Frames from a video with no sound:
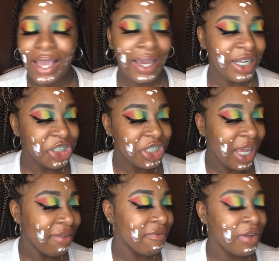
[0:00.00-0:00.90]
Got a
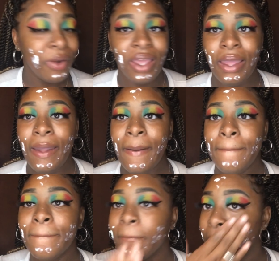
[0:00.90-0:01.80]
shiny forehead.
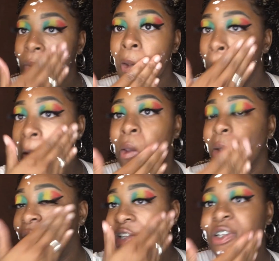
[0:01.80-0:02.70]

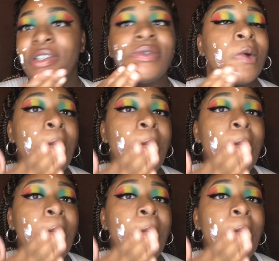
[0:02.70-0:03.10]
And just